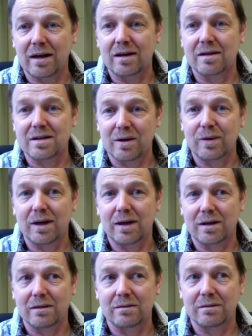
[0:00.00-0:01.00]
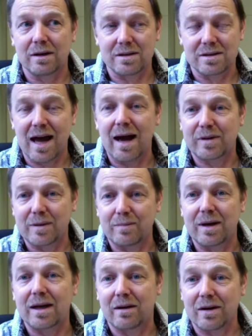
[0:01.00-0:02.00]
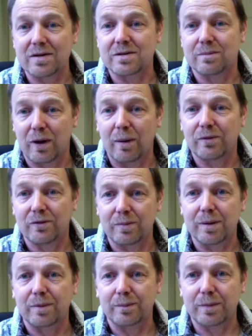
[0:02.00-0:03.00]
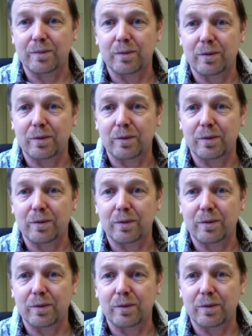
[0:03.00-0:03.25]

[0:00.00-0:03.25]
and until we can adapt, it may cause some problems for people. People